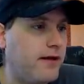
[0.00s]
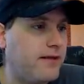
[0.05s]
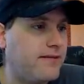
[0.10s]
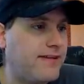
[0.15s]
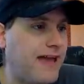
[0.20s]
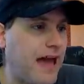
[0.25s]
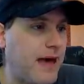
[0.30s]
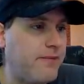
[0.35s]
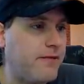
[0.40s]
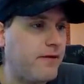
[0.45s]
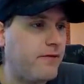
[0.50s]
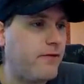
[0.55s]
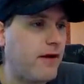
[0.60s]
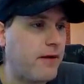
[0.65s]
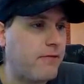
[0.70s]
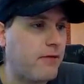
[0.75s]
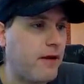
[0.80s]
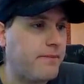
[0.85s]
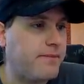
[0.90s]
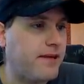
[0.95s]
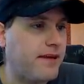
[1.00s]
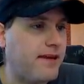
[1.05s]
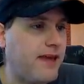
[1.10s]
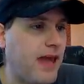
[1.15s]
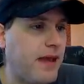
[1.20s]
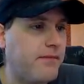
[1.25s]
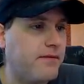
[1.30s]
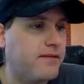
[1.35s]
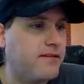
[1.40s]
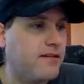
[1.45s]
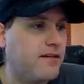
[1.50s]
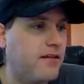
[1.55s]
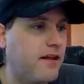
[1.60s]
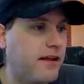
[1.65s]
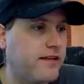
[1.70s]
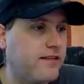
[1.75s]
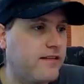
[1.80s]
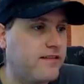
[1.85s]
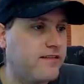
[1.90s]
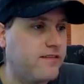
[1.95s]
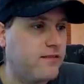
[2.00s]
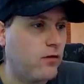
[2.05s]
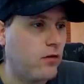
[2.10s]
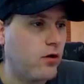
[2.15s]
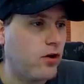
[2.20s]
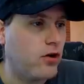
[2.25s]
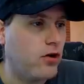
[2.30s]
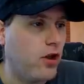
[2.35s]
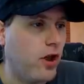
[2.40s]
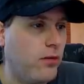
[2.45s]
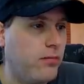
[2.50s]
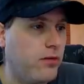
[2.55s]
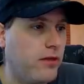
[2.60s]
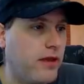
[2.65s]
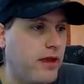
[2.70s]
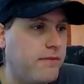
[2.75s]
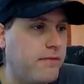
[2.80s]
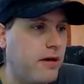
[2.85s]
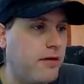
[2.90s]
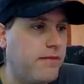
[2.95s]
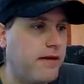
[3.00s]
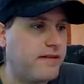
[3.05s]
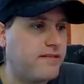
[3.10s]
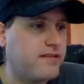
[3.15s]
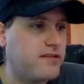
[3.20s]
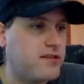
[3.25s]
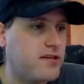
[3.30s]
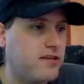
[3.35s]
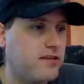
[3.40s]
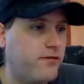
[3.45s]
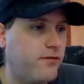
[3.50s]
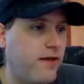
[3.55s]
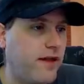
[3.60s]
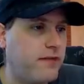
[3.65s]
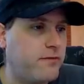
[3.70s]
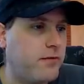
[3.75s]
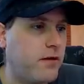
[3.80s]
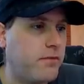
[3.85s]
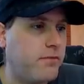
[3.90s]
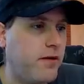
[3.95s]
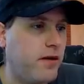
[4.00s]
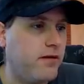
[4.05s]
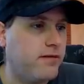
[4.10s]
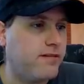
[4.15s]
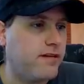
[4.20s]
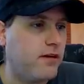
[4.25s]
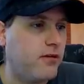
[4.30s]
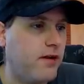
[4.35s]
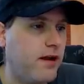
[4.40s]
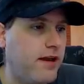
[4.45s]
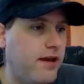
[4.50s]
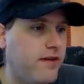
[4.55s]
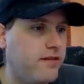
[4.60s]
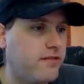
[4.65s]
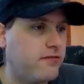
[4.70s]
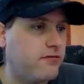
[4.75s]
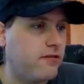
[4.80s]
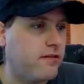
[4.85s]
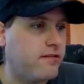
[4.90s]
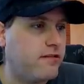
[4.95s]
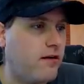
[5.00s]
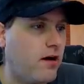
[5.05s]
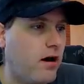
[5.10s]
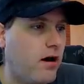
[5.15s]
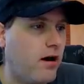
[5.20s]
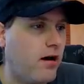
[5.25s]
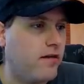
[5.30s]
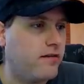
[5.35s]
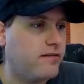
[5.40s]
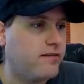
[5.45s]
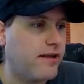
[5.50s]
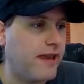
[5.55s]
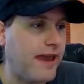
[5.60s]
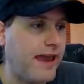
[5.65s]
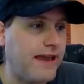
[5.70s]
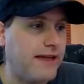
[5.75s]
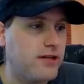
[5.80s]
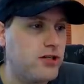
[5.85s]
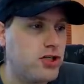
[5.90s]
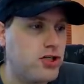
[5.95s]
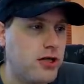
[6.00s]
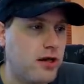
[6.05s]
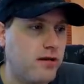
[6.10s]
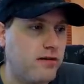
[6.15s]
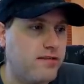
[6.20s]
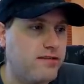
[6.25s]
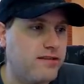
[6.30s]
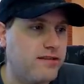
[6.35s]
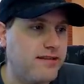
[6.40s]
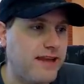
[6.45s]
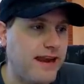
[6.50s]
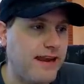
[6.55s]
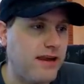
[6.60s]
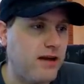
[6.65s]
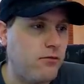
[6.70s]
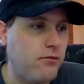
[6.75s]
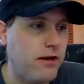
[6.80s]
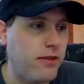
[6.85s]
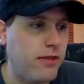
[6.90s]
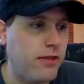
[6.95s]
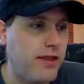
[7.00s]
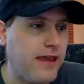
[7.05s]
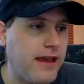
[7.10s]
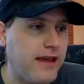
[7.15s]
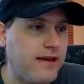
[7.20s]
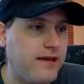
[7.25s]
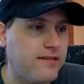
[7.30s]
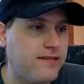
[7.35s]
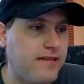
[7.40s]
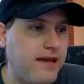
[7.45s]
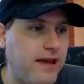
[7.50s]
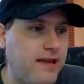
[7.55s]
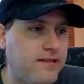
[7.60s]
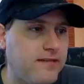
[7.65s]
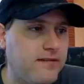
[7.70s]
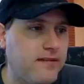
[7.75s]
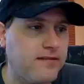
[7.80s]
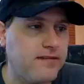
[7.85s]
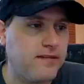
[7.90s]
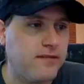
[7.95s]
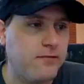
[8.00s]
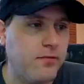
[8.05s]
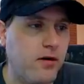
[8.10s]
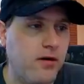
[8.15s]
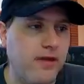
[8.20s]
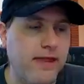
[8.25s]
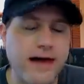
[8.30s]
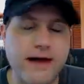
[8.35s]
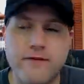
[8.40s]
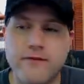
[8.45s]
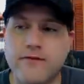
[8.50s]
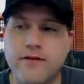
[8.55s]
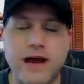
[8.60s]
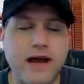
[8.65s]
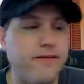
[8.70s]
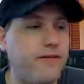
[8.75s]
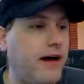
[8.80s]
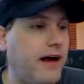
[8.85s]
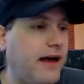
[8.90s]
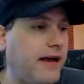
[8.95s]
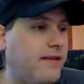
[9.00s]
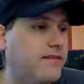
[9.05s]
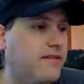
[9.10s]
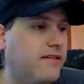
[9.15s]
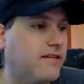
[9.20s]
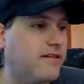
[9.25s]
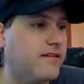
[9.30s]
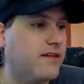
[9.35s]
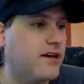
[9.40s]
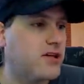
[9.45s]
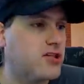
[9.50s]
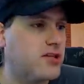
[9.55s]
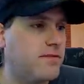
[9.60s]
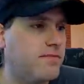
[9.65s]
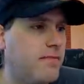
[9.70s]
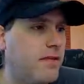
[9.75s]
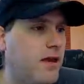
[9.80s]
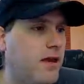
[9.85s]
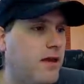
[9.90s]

tapping fiber optic cables to collect and store global email messages, Facebook posts, internet histories, calls, and shares the data with the NSA. So this is part of that Five Eyes discussion.